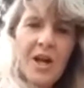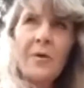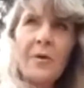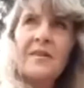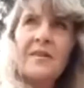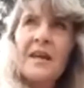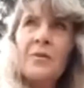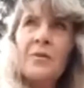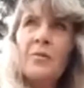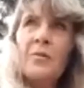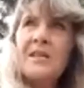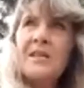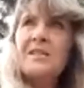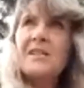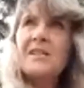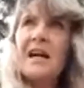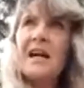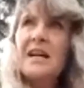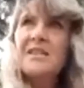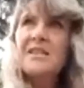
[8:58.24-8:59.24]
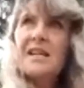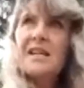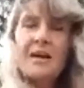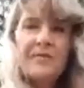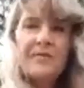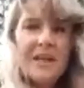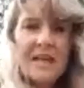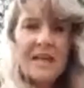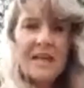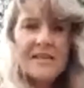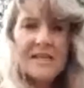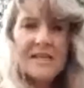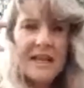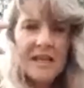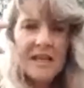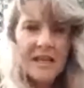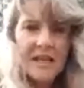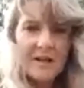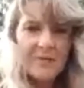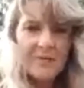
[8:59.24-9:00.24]
then we start to have the
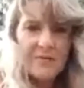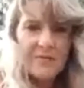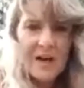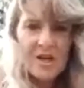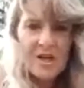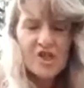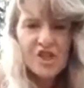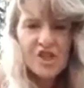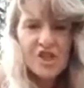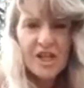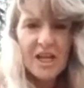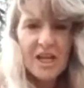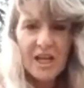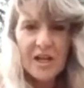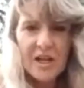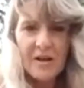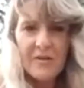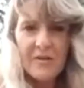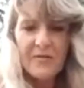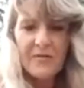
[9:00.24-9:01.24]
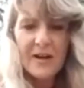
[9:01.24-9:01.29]
executive functioning of